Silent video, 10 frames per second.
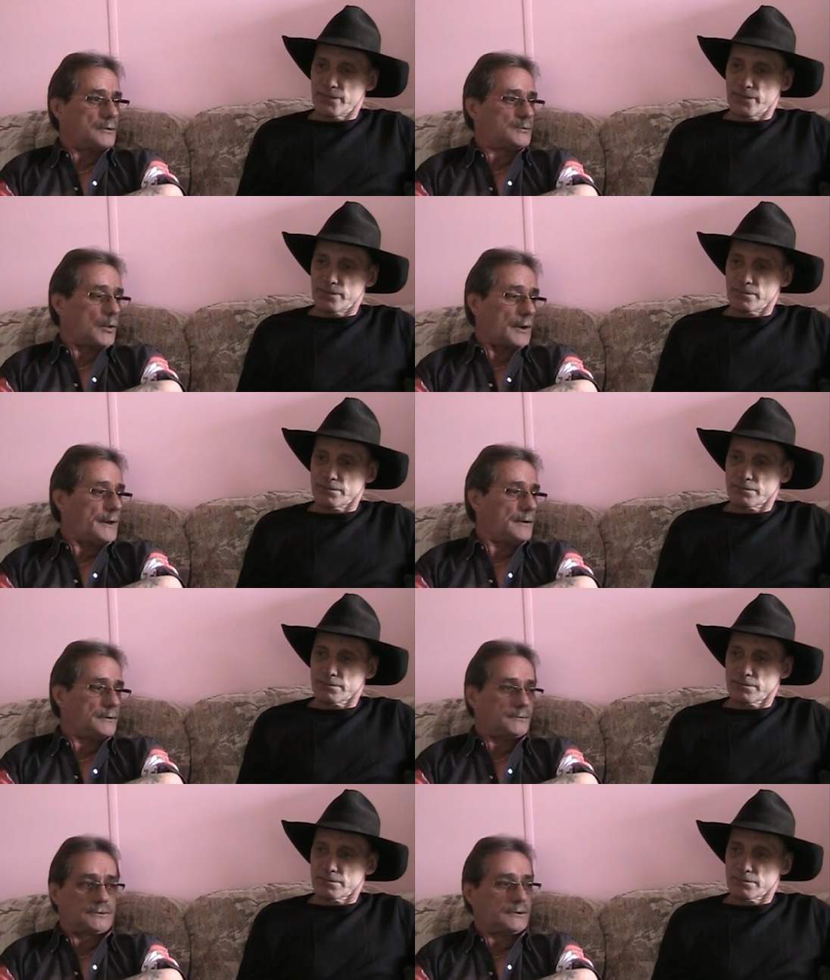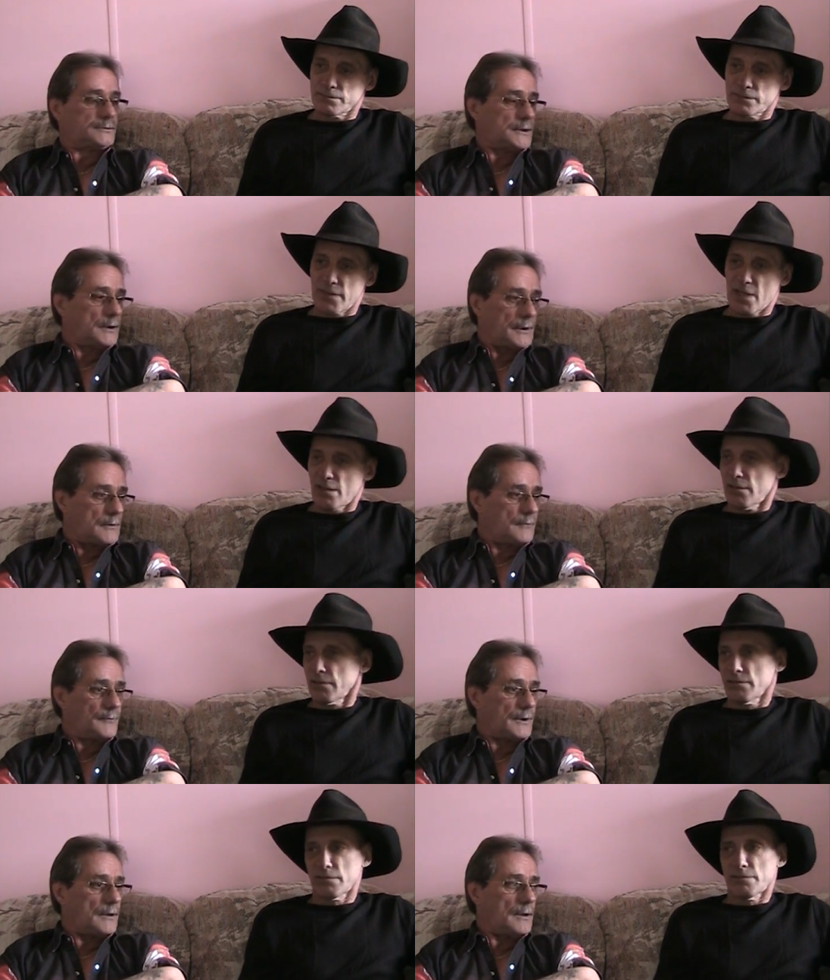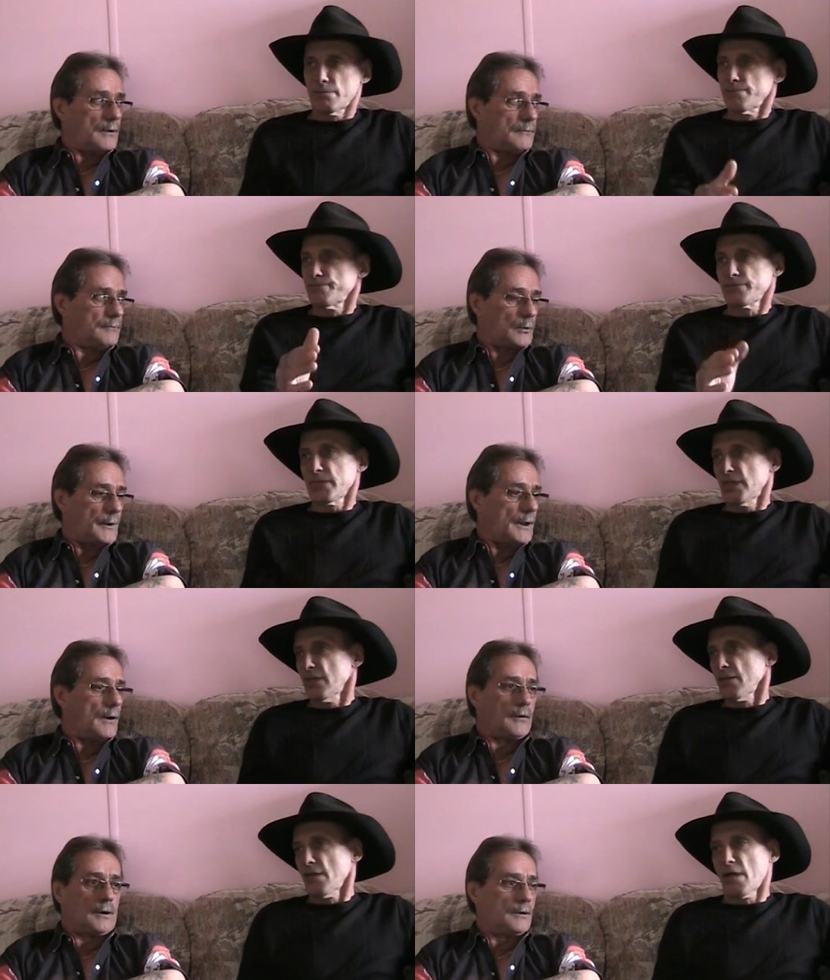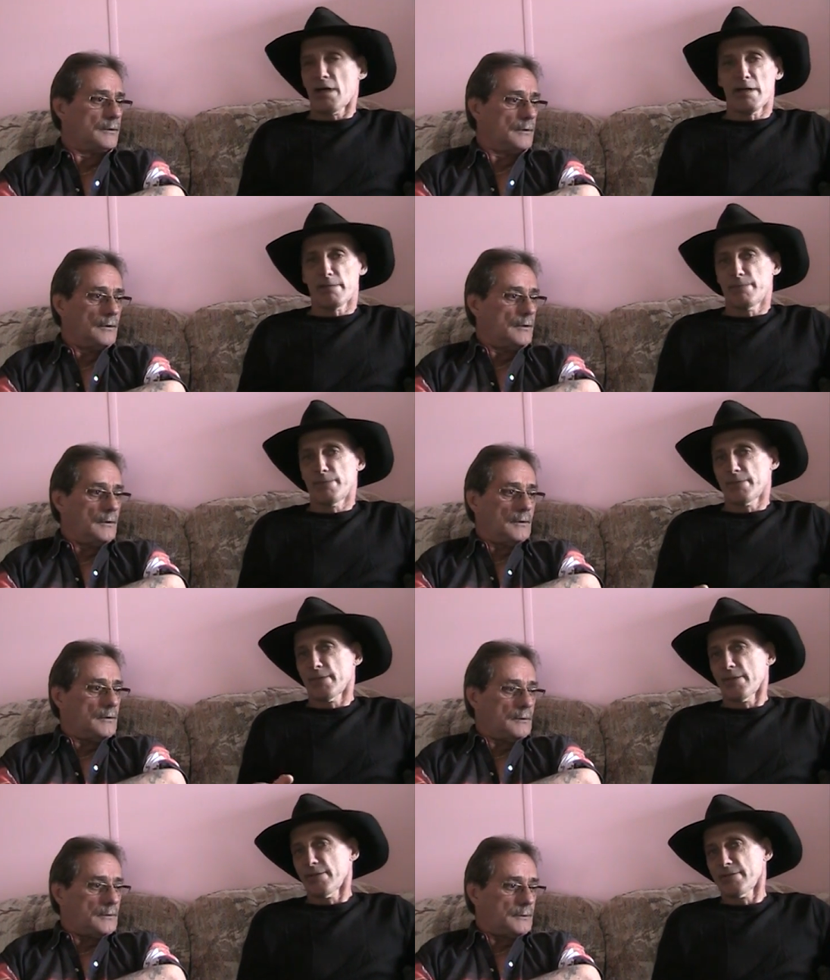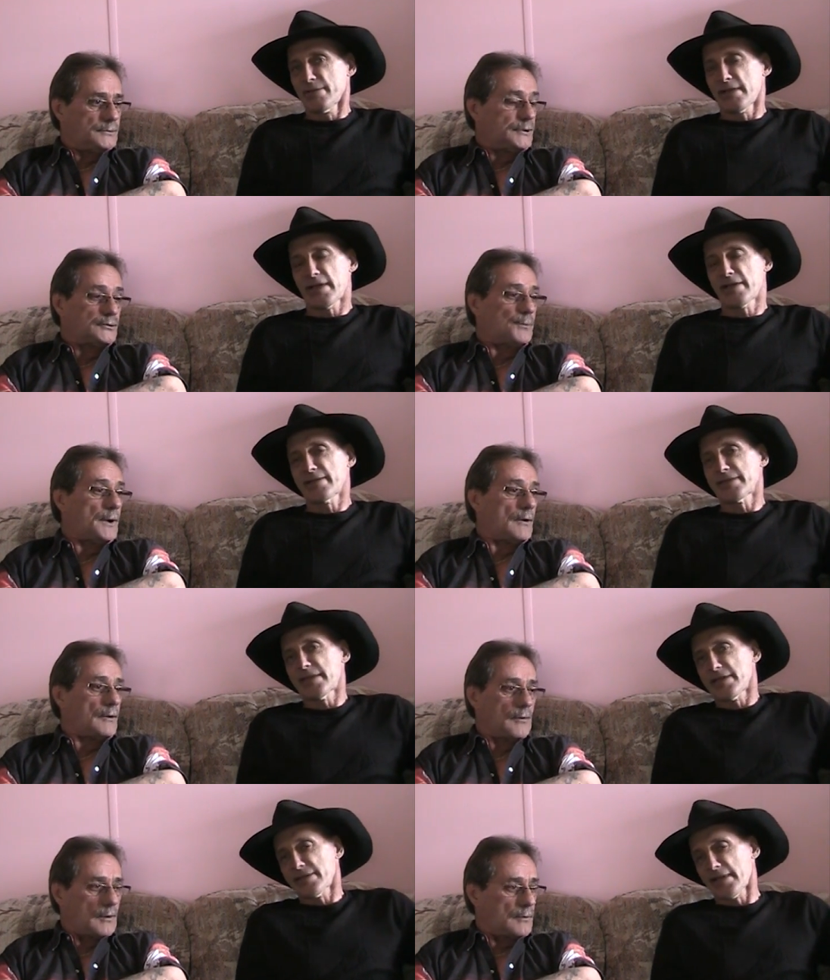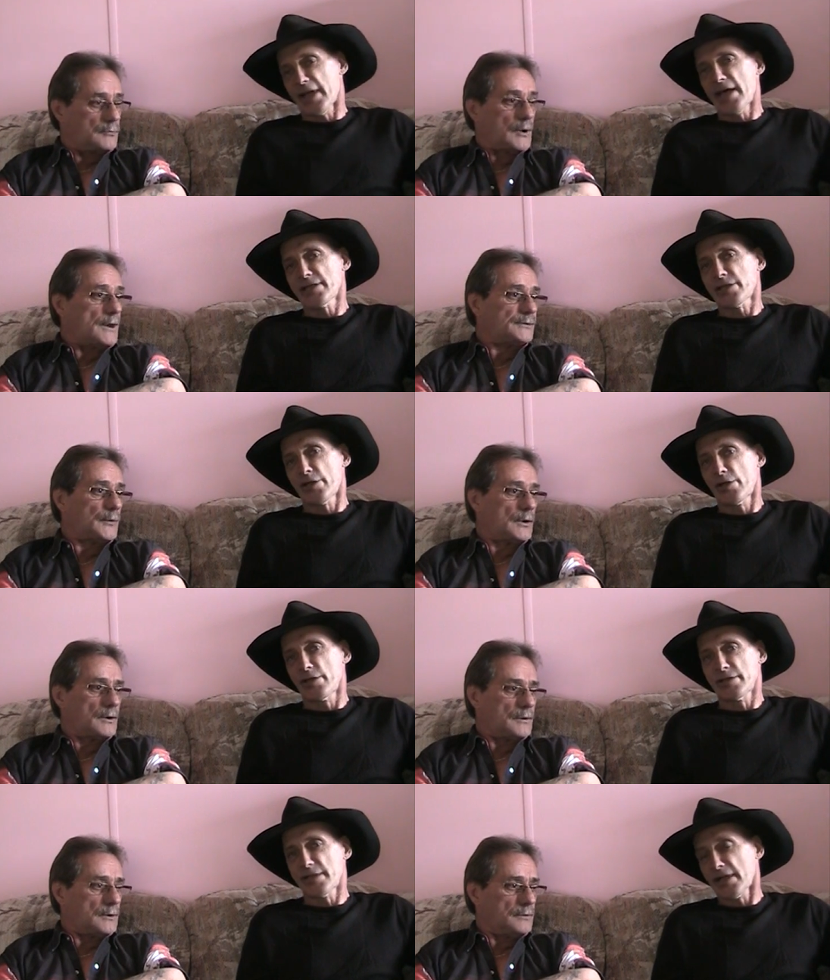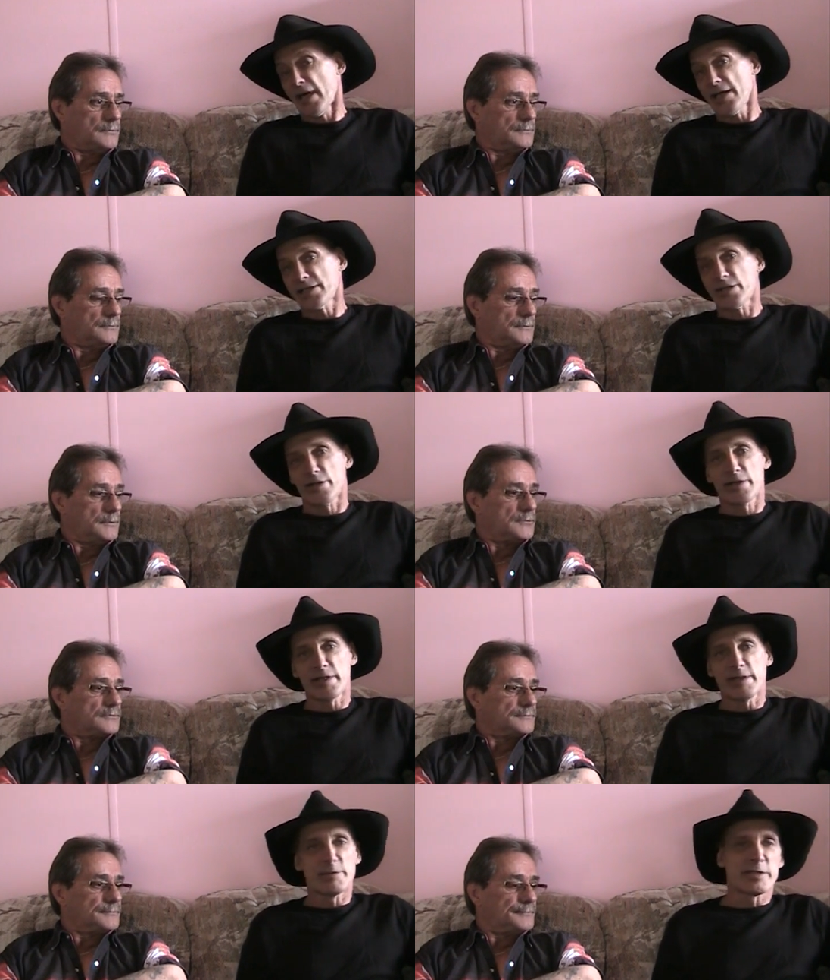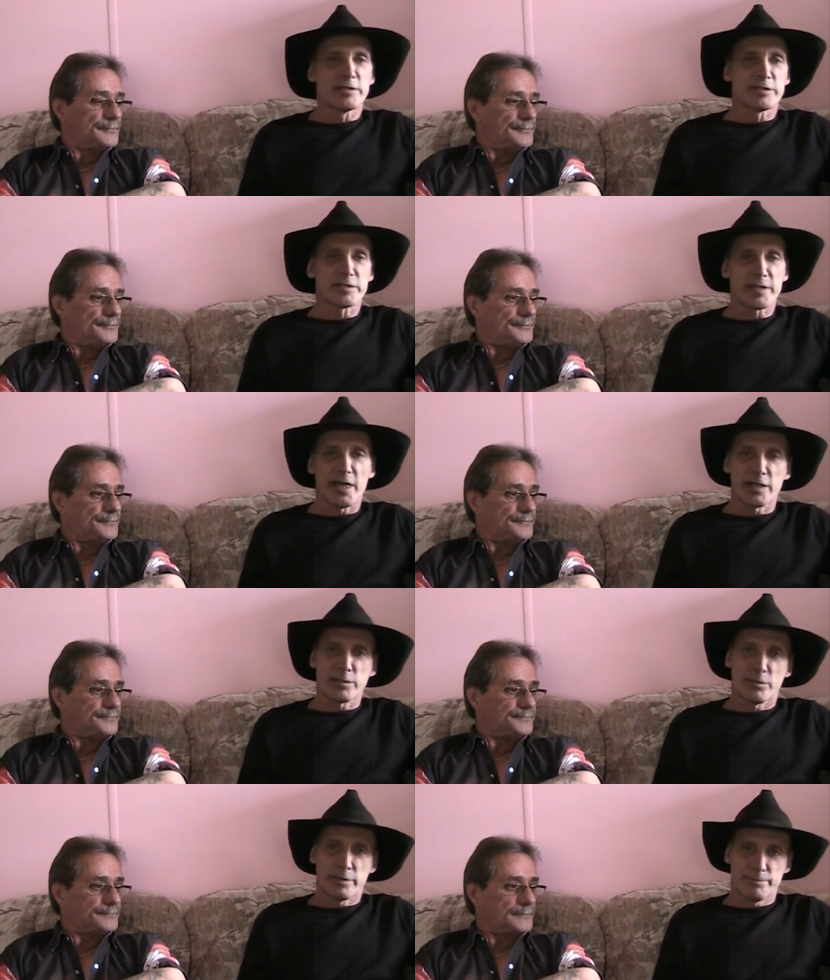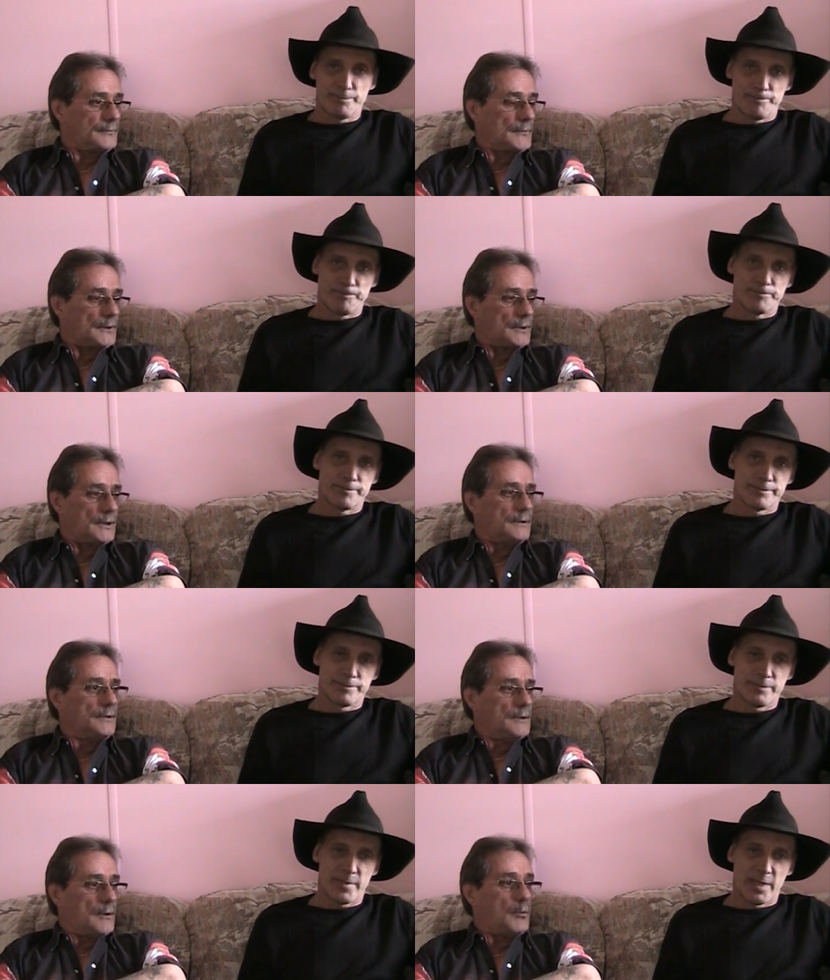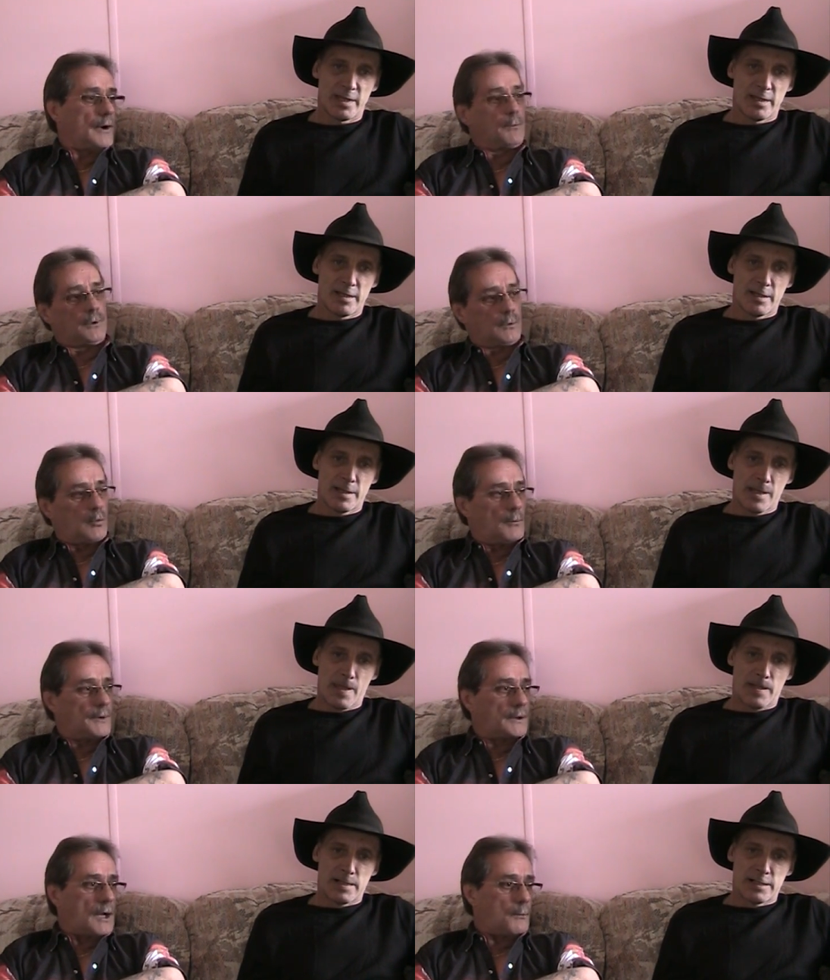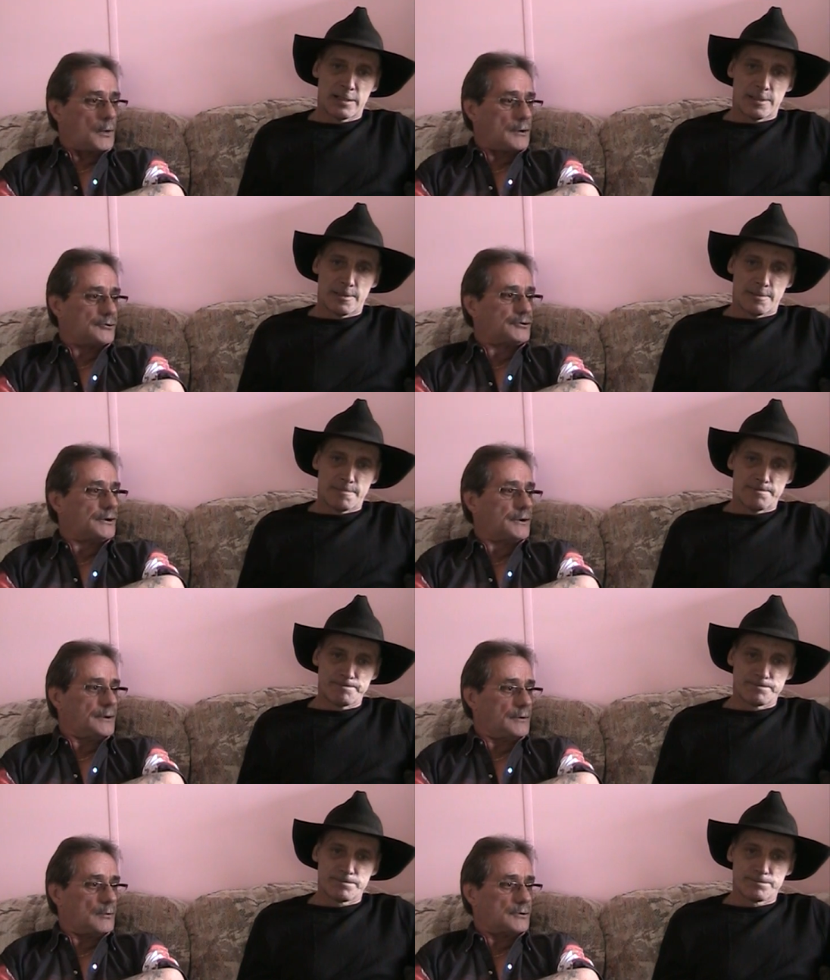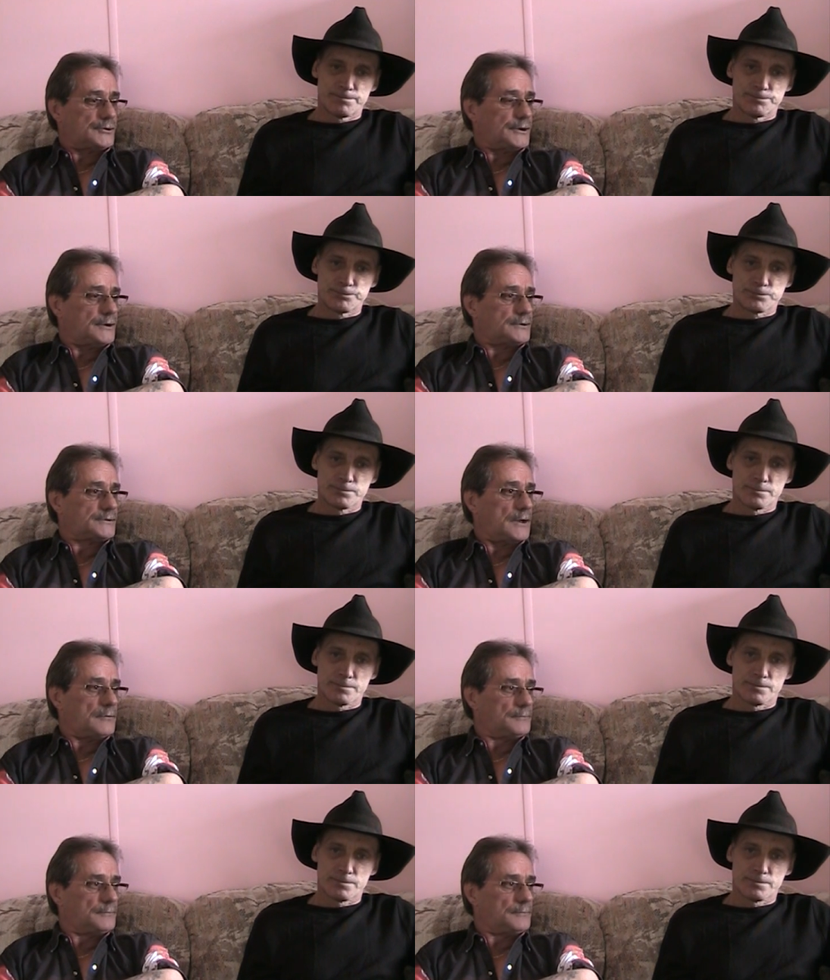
Speaker 1: he's working? Is he still here in uh, Quesnel or uh, he's disappeared the, or the last I heard or?
Speaker 2: the last I heard he was in Saskatchewan.
Speaker 1: Okay, and what about the woman cop? Where is she? Do you know where she is Huh?